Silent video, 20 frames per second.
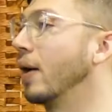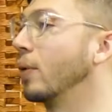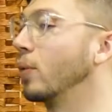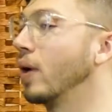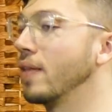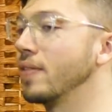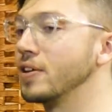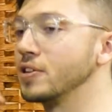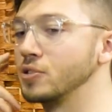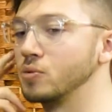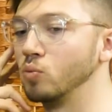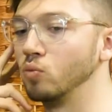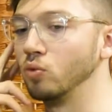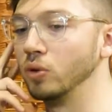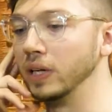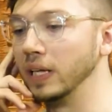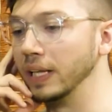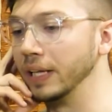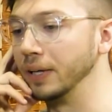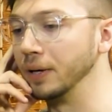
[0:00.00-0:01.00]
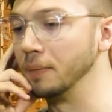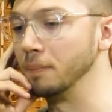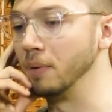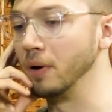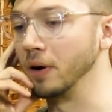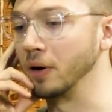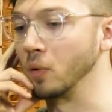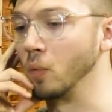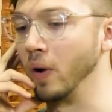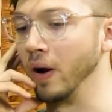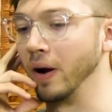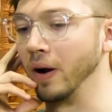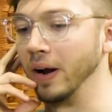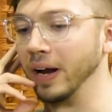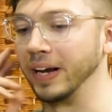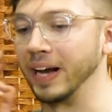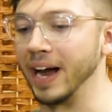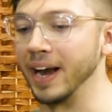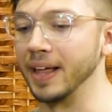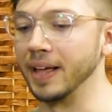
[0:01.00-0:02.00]
read this really good book where
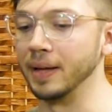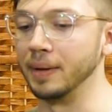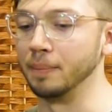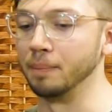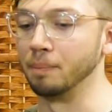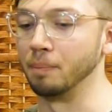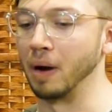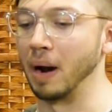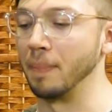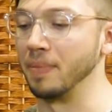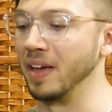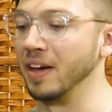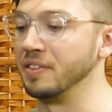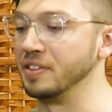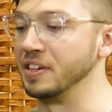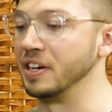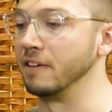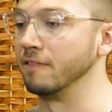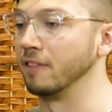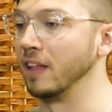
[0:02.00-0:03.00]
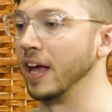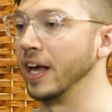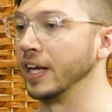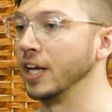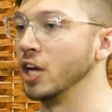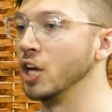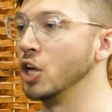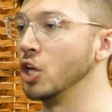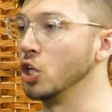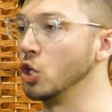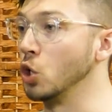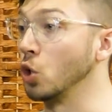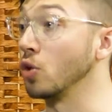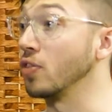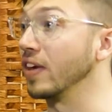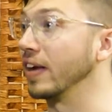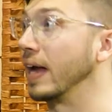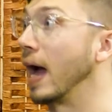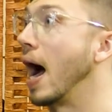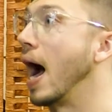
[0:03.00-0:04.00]
it kind of brought up the idea of like, you're
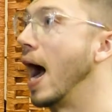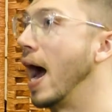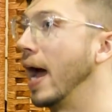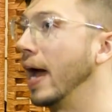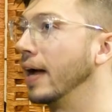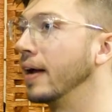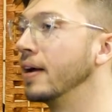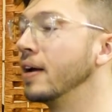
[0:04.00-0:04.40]
the guy.